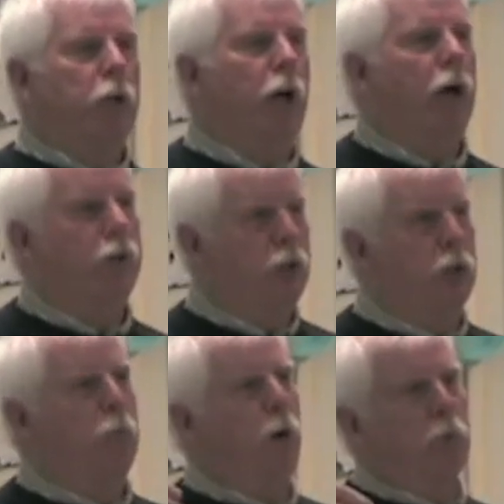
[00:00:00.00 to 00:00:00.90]
allow the
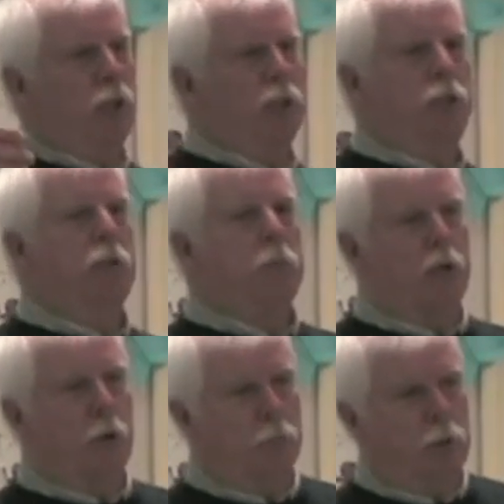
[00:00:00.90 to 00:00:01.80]
deer population to
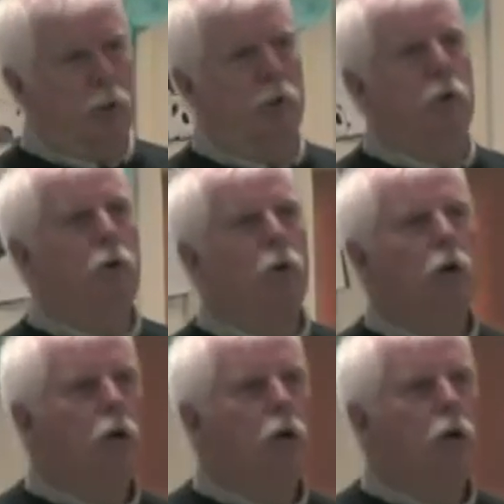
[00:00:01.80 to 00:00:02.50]
become too